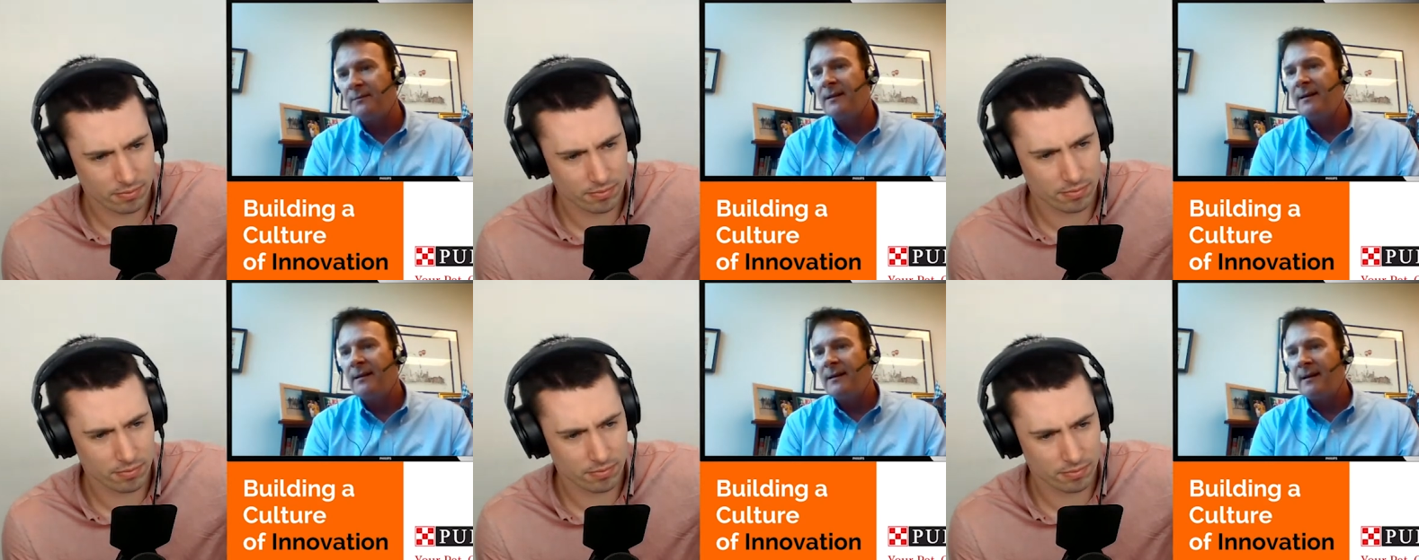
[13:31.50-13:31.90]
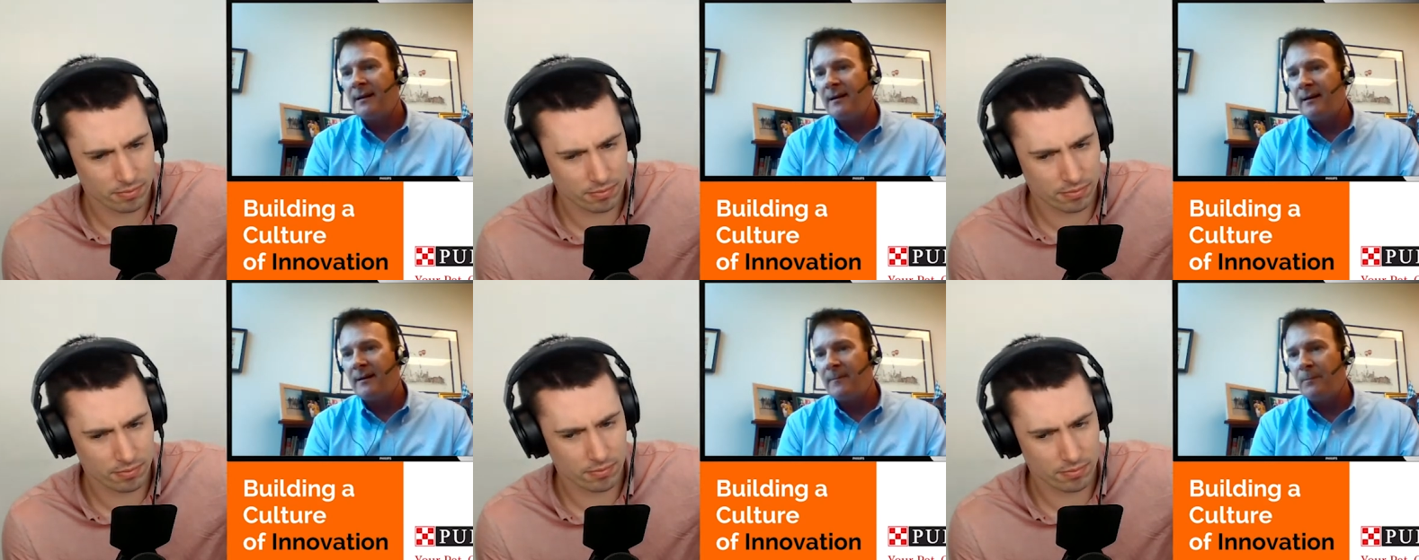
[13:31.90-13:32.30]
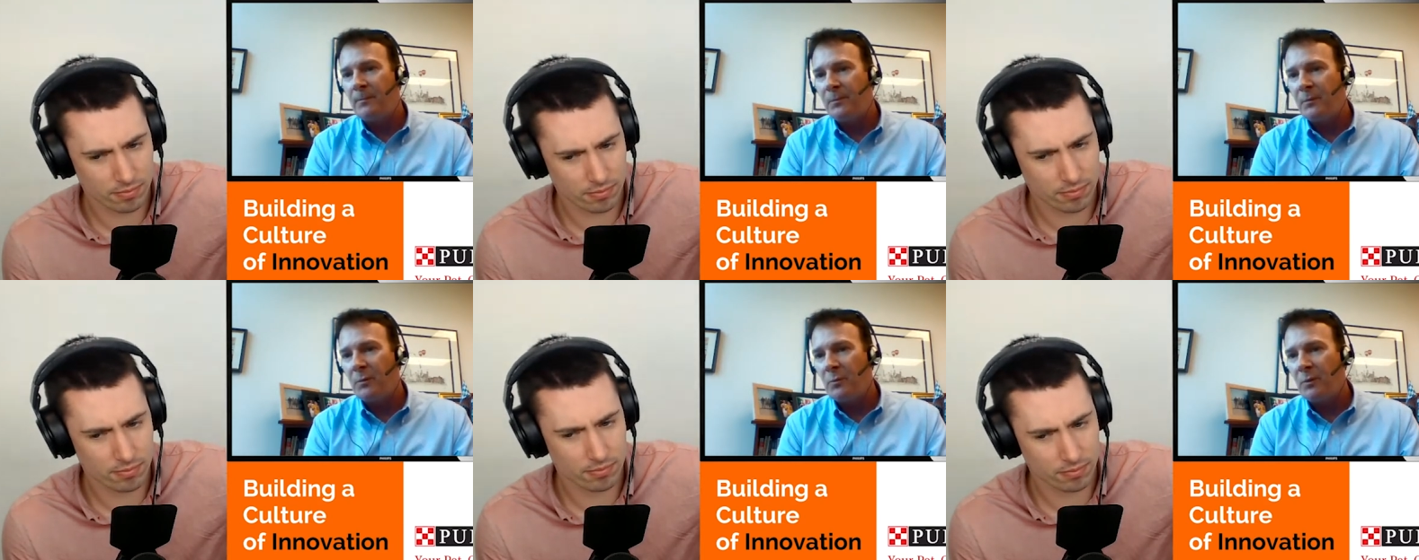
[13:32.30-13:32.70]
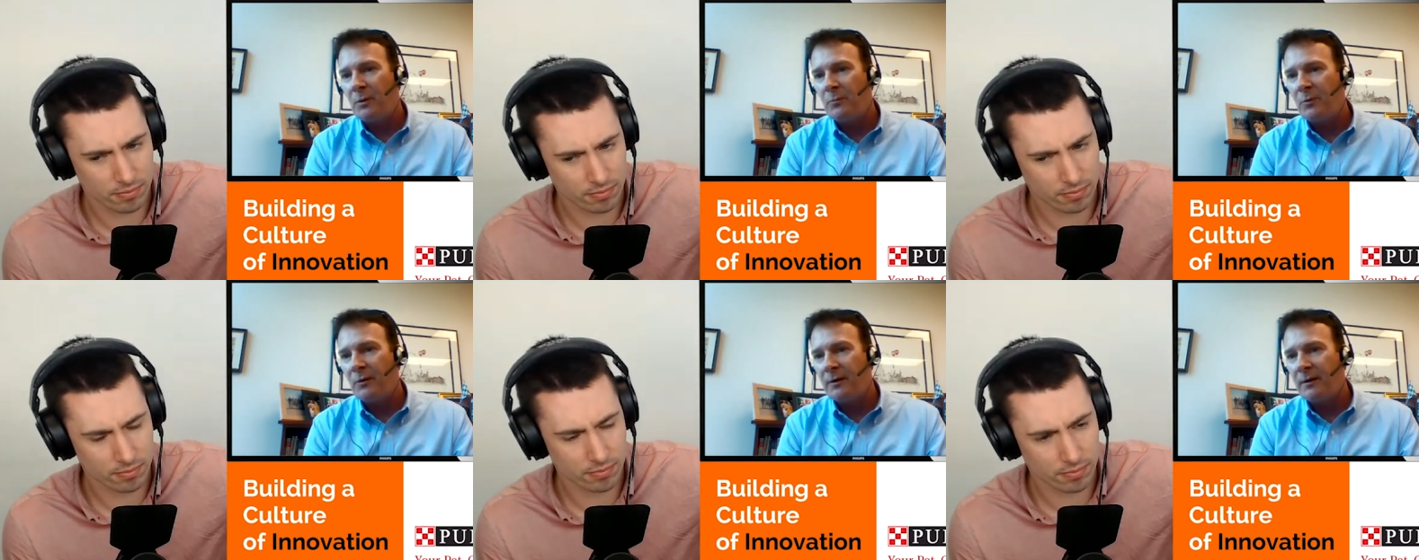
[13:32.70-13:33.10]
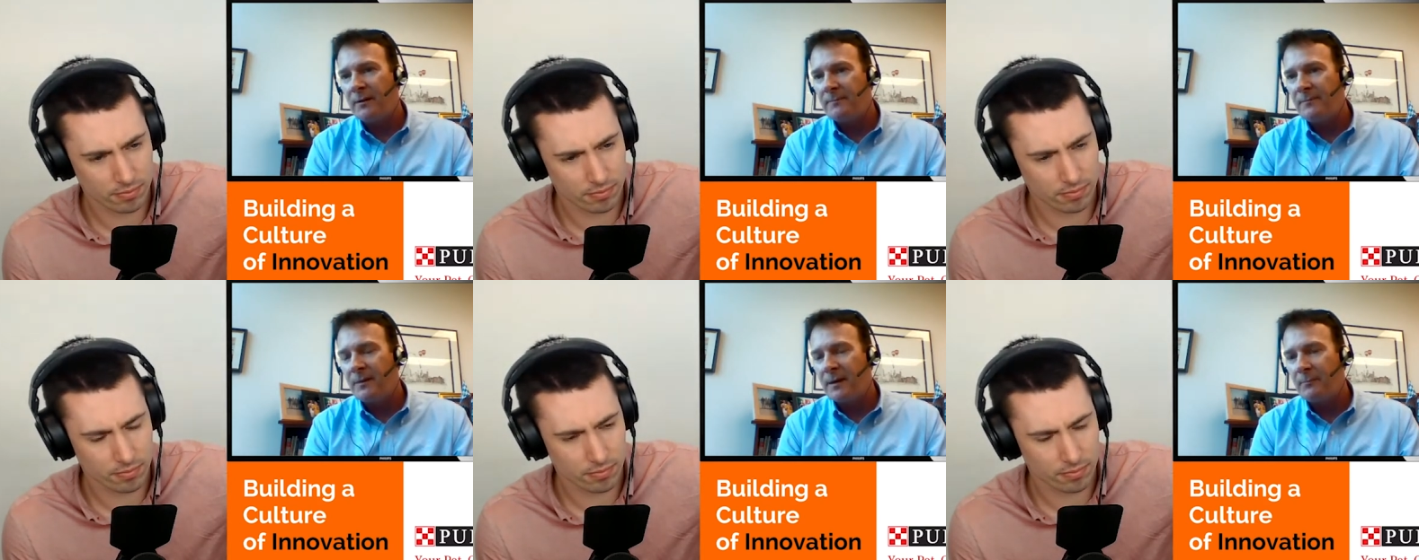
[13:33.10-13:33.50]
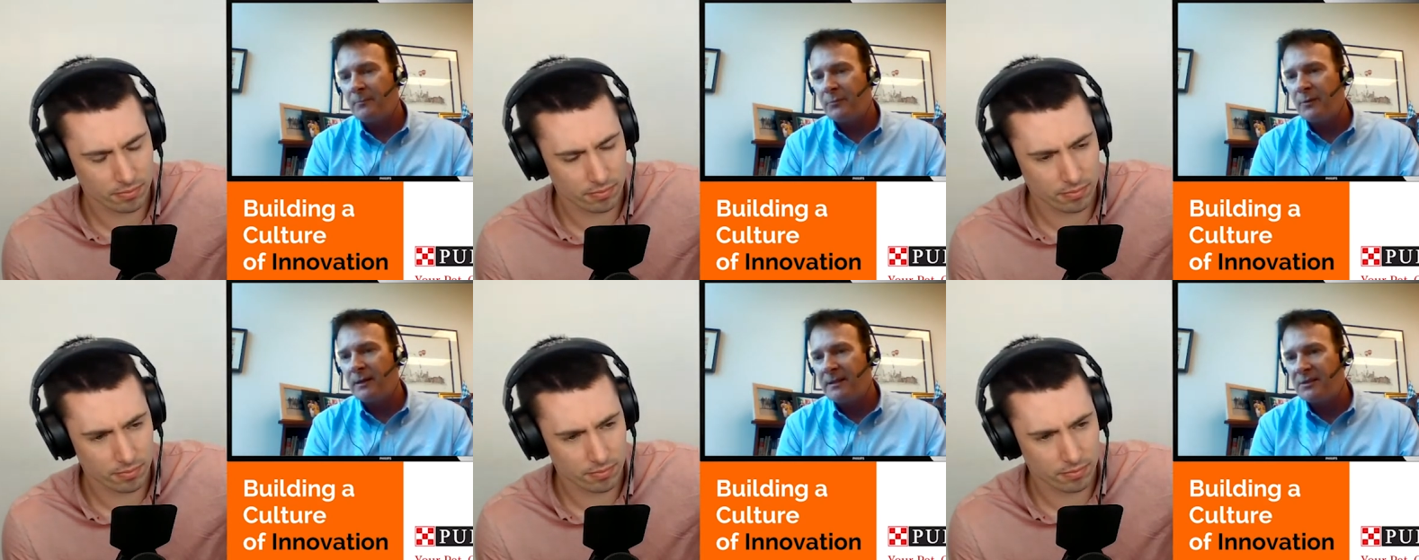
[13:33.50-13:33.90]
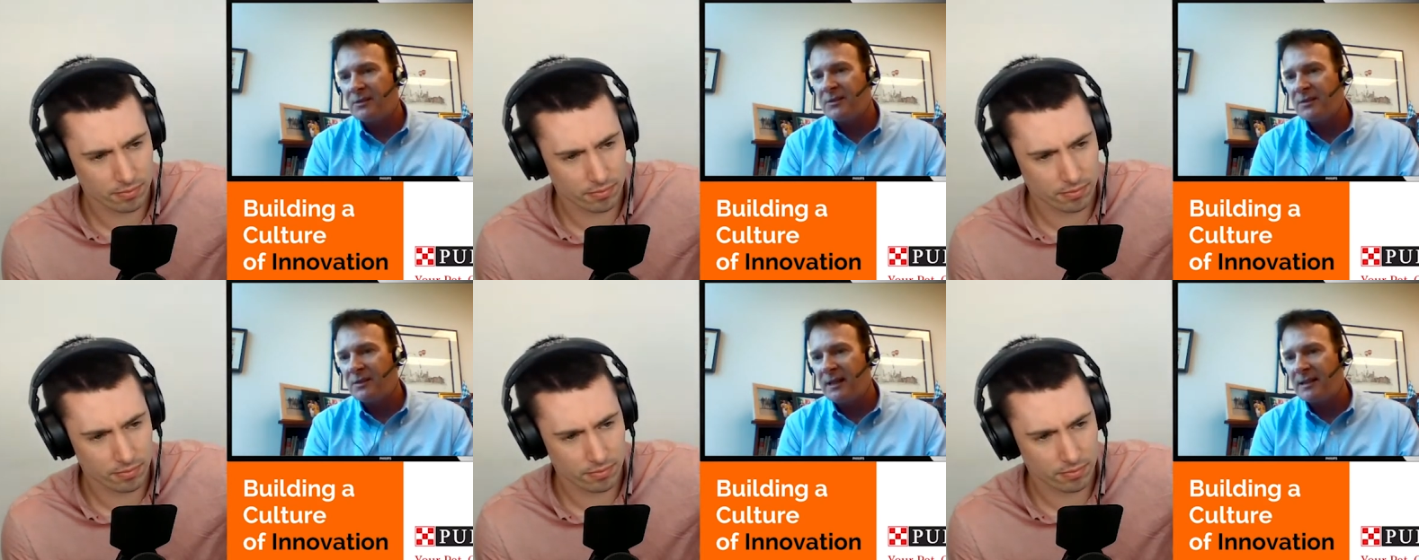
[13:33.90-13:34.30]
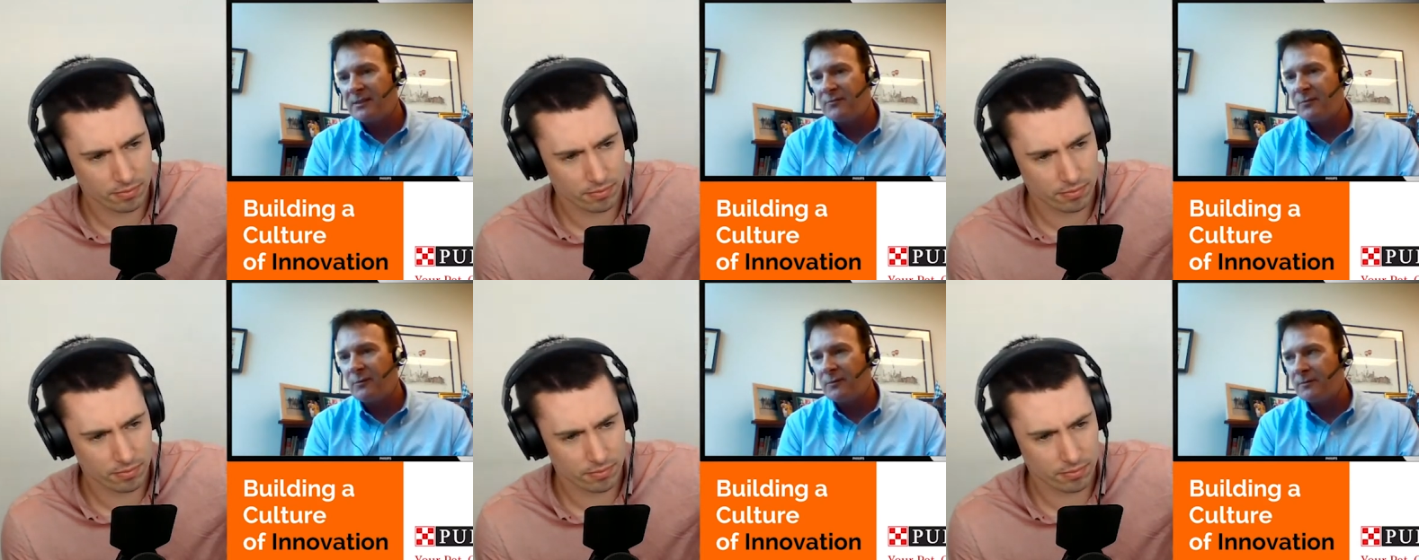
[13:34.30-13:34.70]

Speaker 1: um, when we're in a, a pretty successful,